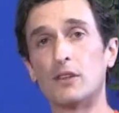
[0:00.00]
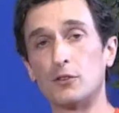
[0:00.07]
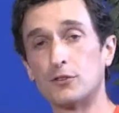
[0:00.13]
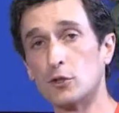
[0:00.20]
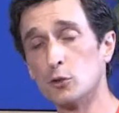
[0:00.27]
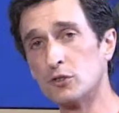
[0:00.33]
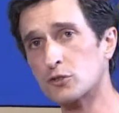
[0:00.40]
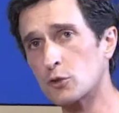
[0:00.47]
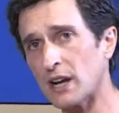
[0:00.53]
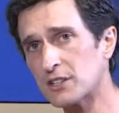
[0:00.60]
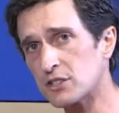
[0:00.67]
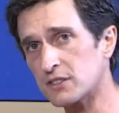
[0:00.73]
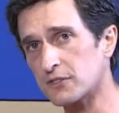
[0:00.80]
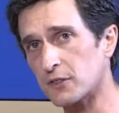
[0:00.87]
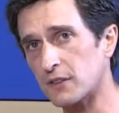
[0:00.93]
2
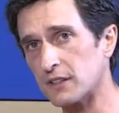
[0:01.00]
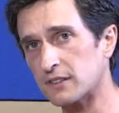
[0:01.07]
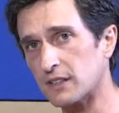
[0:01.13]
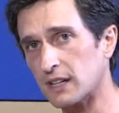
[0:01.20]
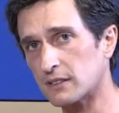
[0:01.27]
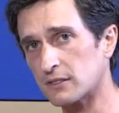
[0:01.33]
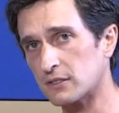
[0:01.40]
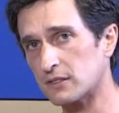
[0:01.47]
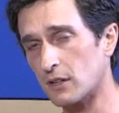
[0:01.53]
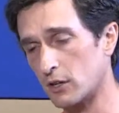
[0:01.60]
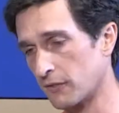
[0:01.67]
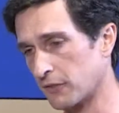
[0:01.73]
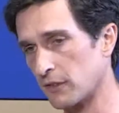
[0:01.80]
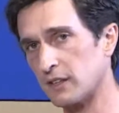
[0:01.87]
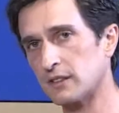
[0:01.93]
stretches for this exercise or
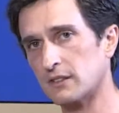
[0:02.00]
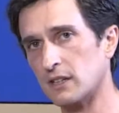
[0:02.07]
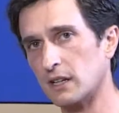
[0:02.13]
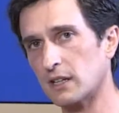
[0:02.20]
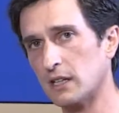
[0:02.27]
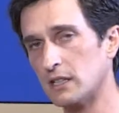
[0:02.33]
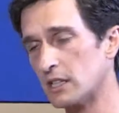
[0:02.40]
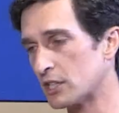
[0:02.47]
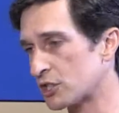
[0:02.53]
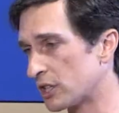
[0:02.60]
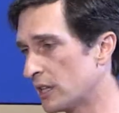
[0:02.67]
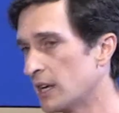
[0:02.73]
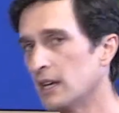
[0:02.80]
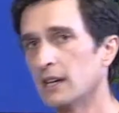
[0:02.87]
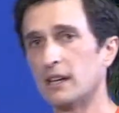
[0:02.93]
for this condition
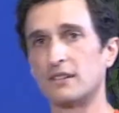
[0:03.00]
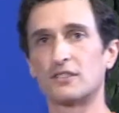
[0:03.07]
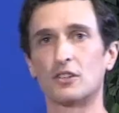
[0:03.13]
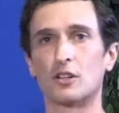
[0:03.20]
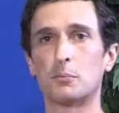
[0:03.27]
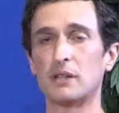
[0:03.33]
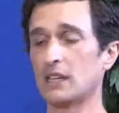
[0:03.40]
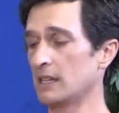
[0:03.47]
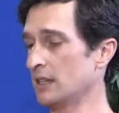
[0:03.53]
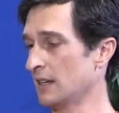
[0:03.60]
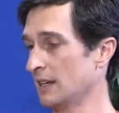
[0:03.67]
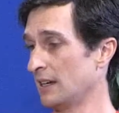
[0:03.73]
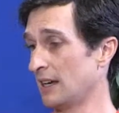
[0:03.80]
is going to be